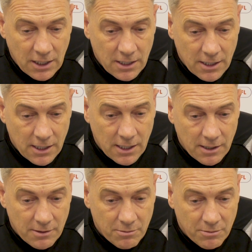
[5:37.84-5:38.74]

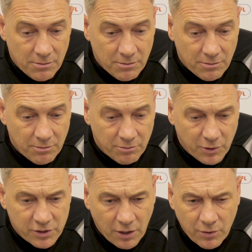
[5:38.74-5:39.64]
But
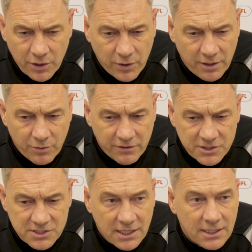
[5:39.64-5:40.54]
we don't want to hit them with a
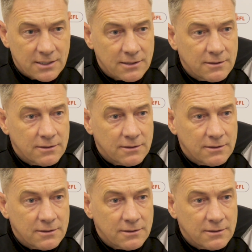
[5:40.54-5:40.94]
stick.